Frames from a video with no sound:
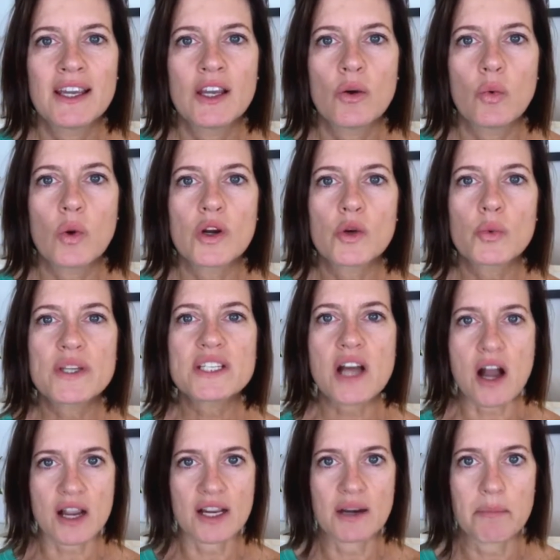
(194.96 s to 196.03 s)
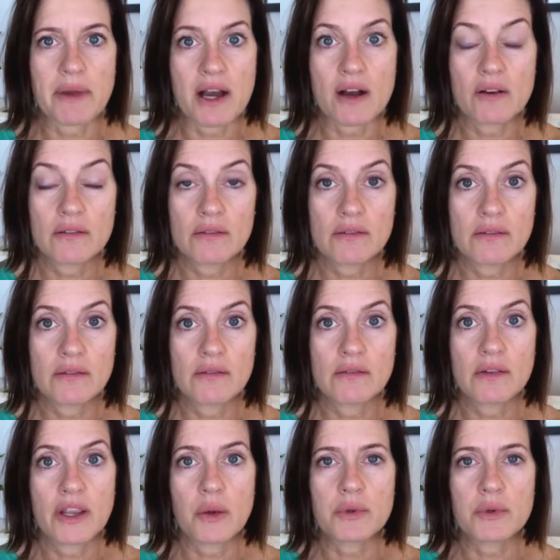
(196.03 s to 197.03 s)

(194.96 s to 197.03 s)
what are we talking about? Okay,